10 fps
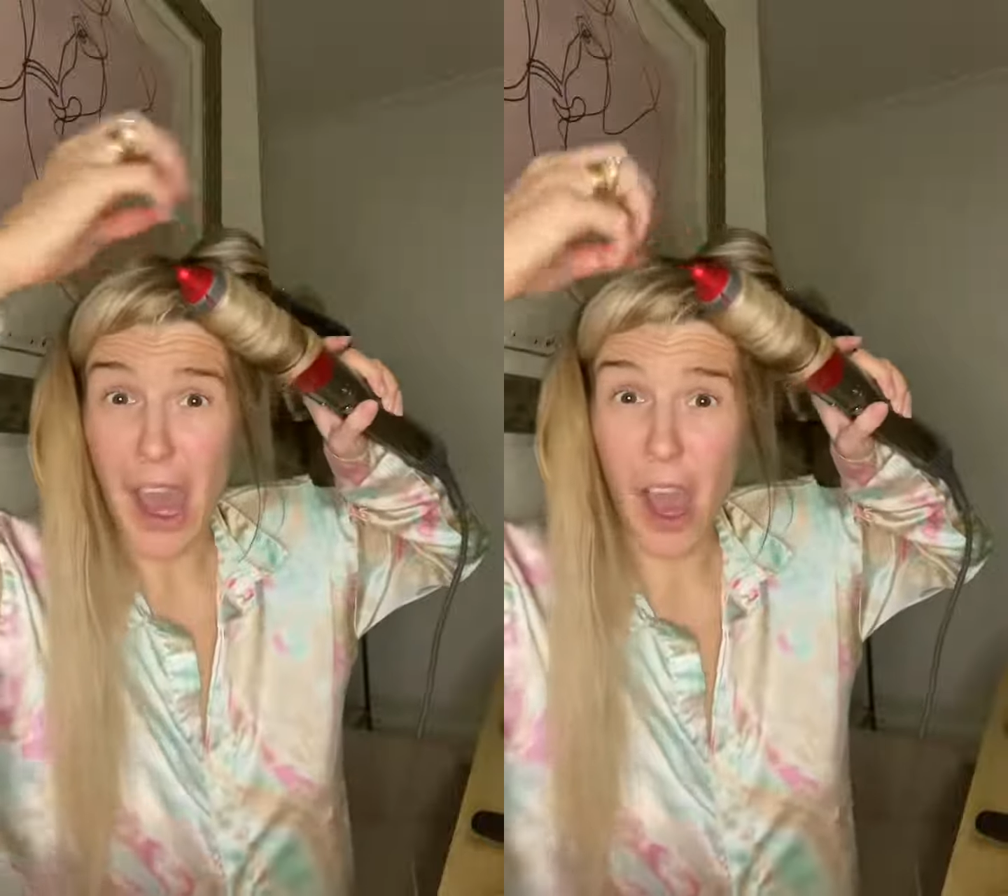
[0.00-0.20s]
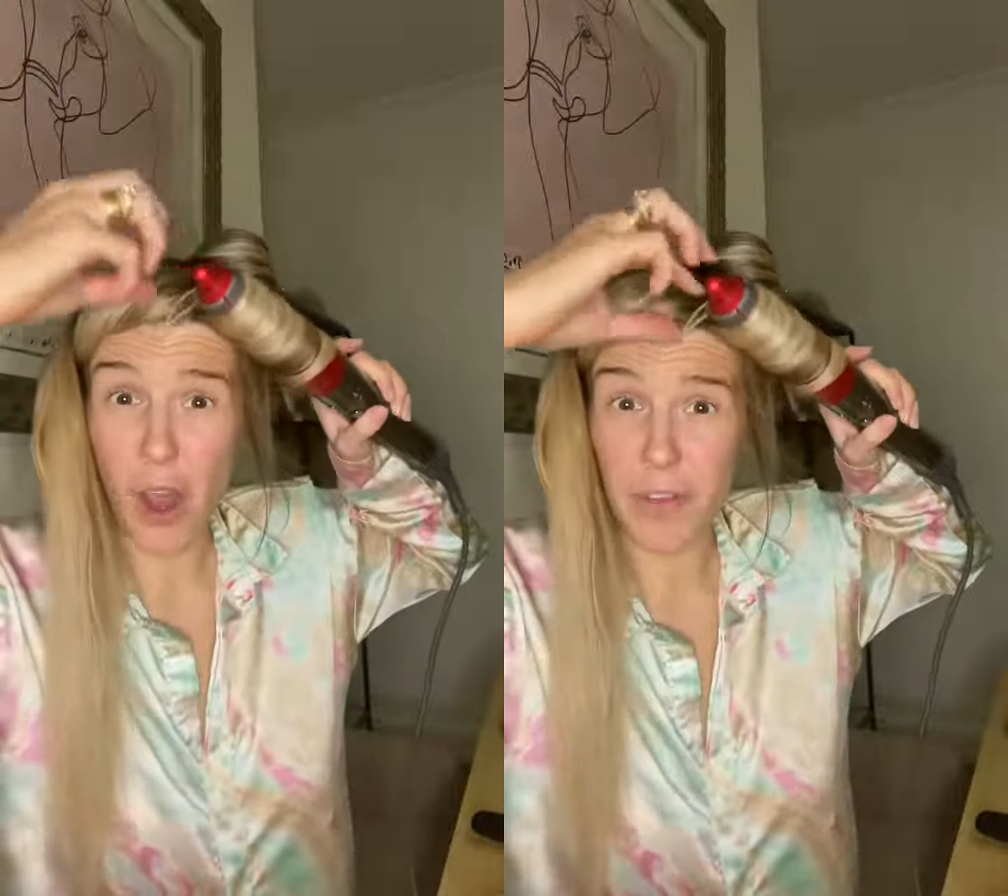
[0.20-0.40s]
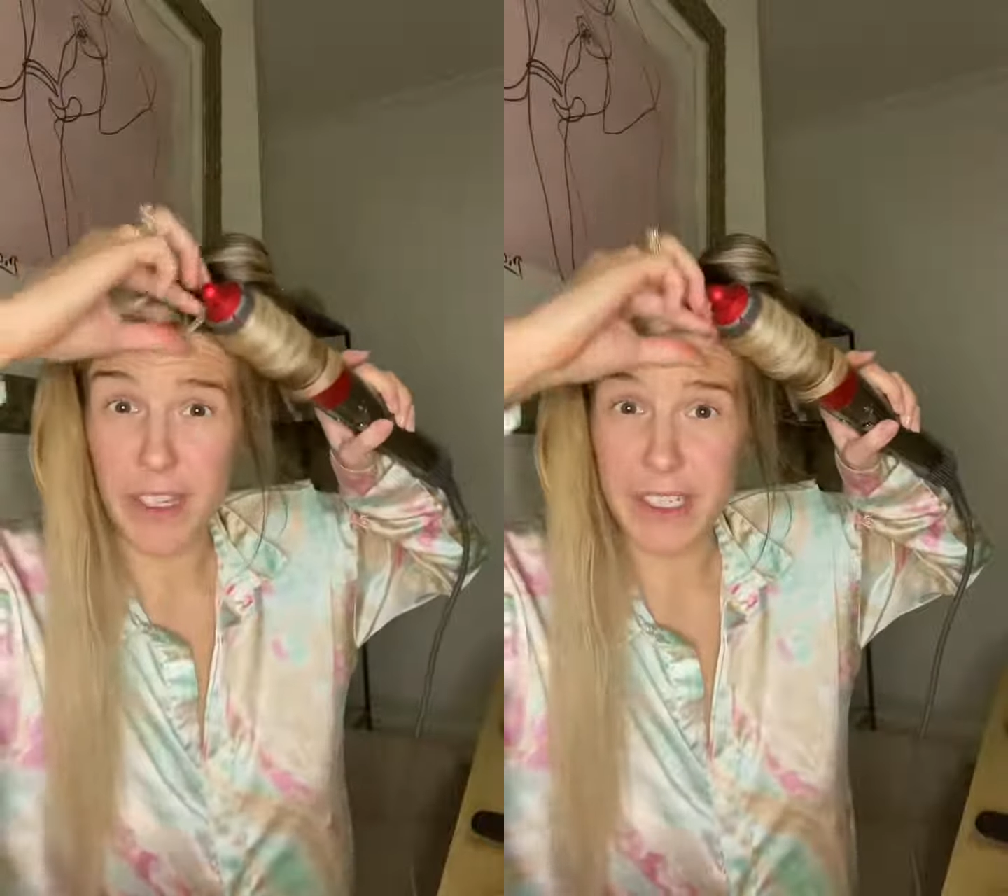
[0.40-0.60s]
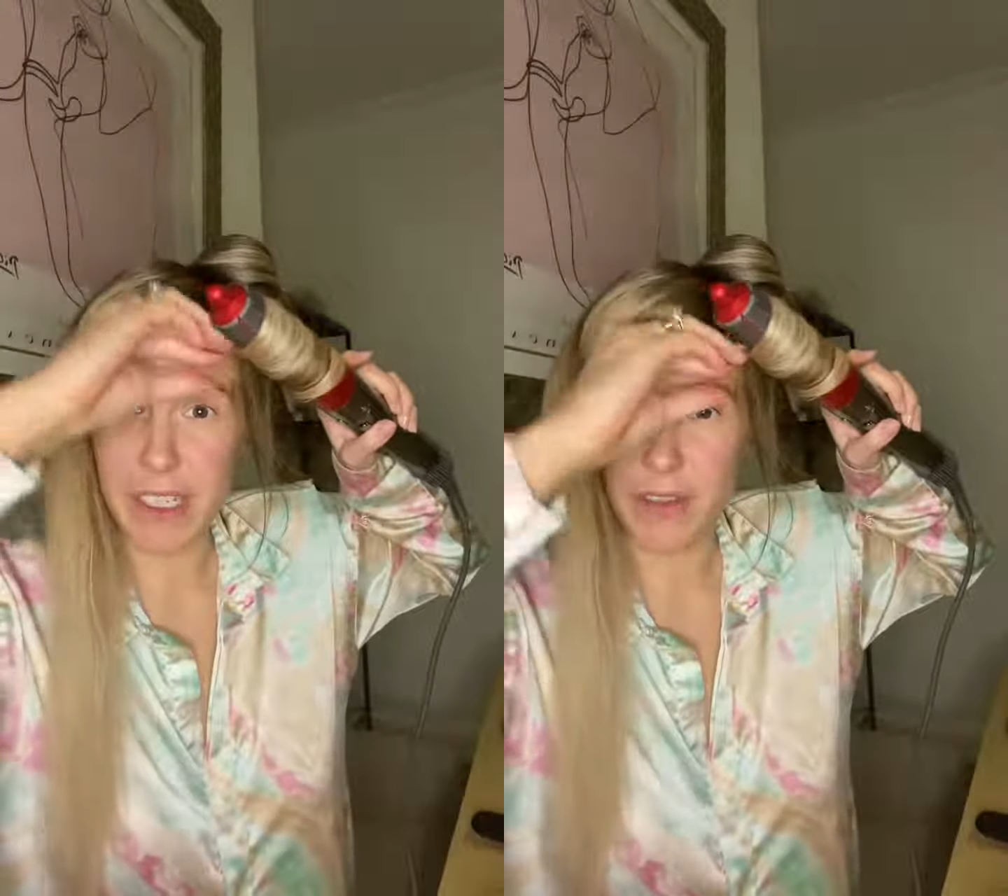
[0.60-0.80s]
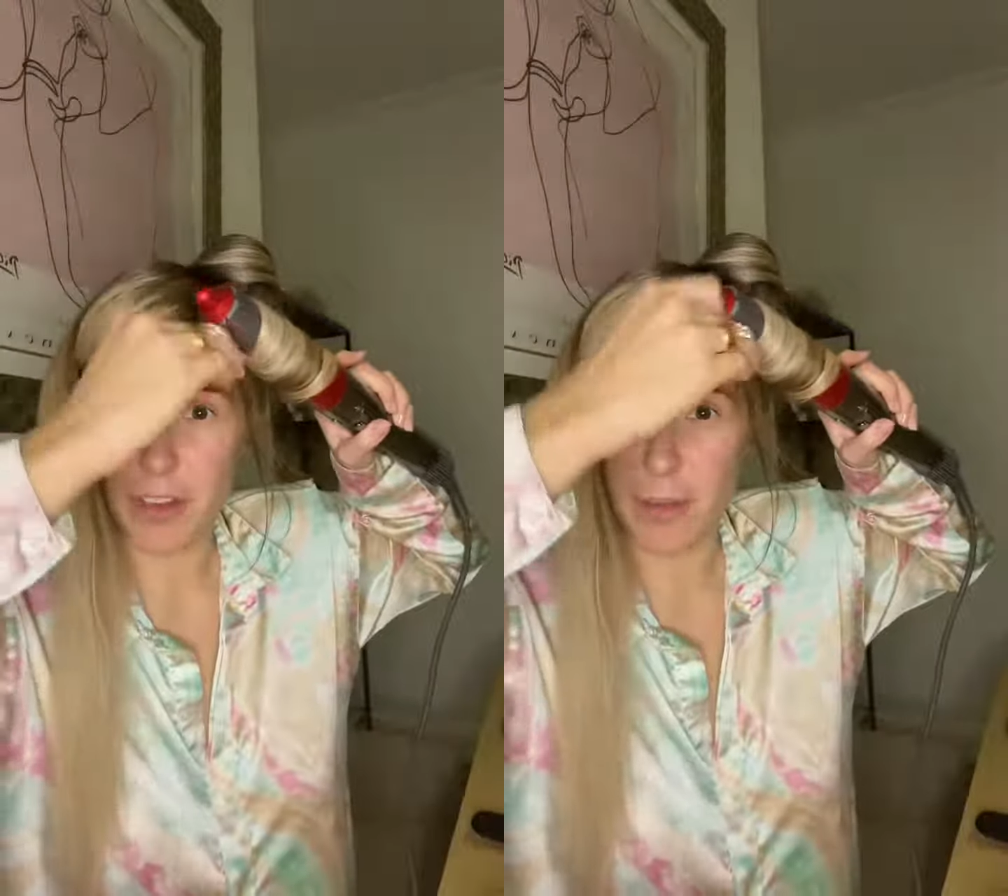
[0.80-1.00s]
Obviously
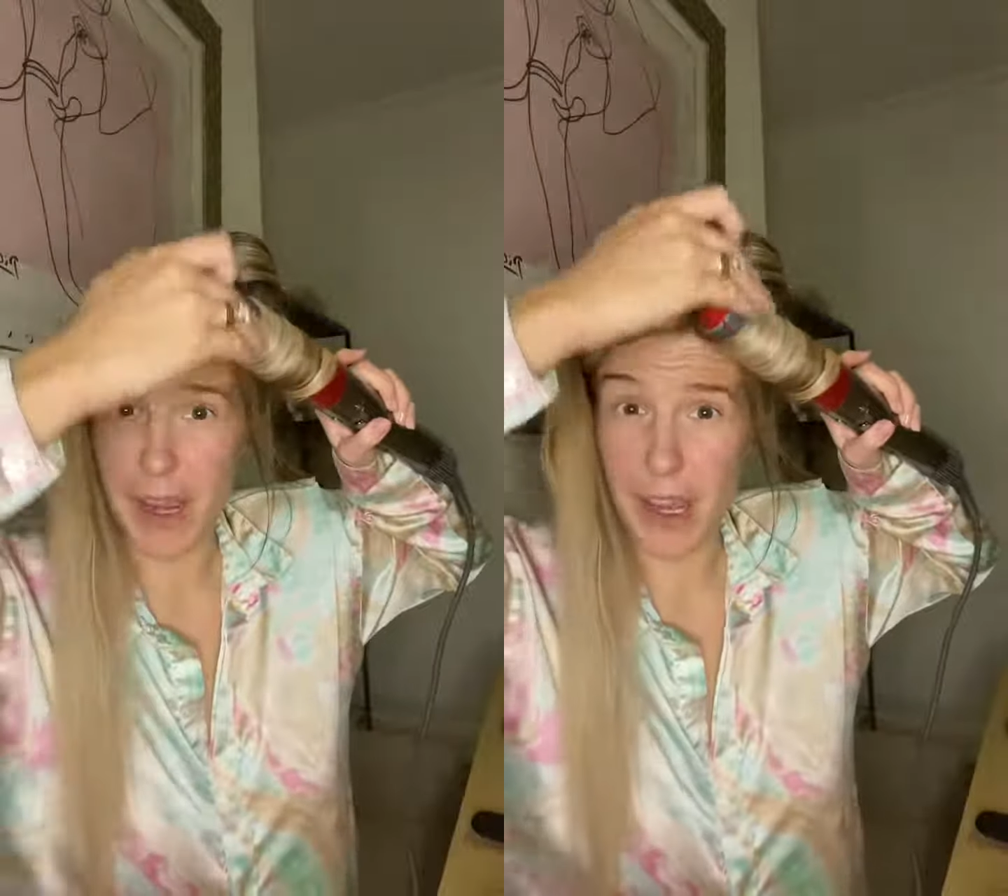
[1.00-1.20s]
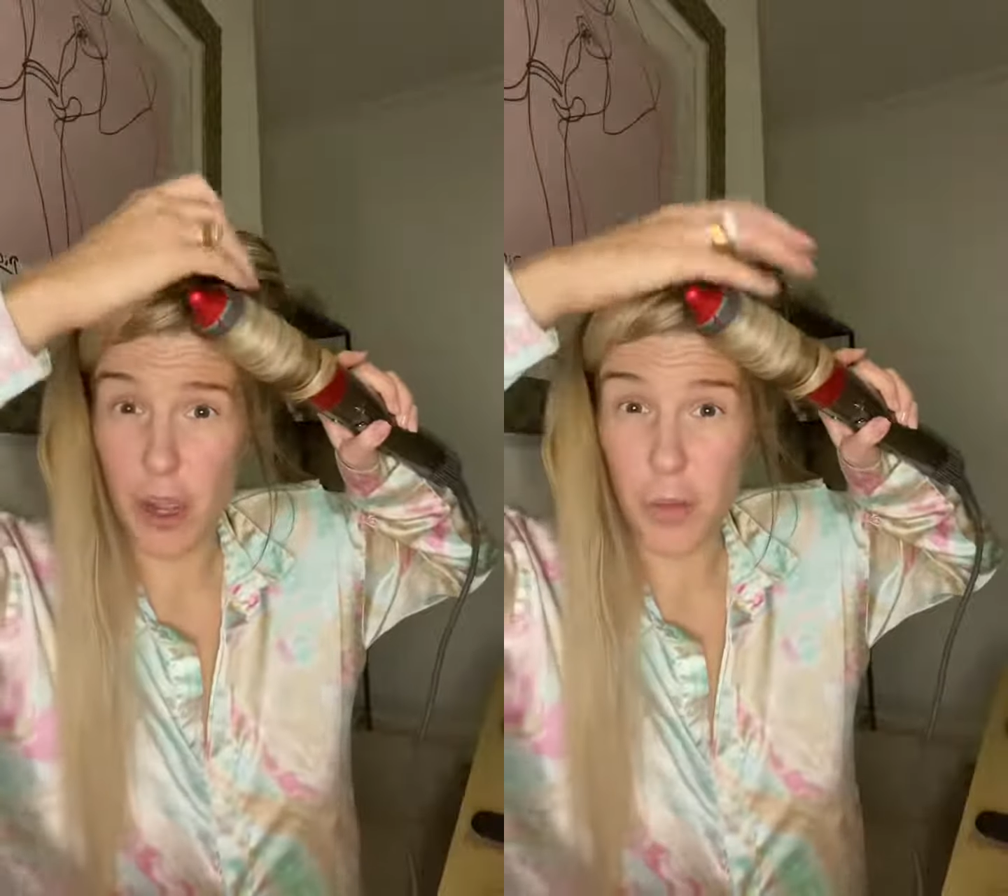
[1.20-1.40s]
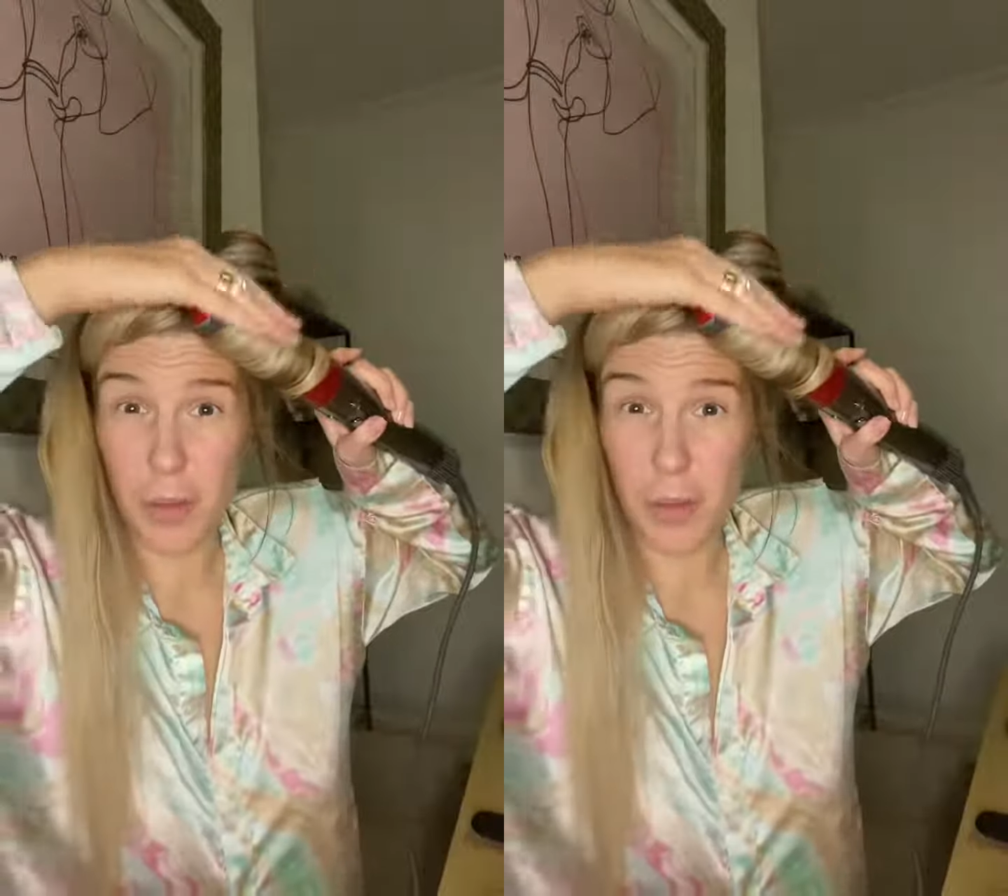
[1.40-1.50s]
through my nail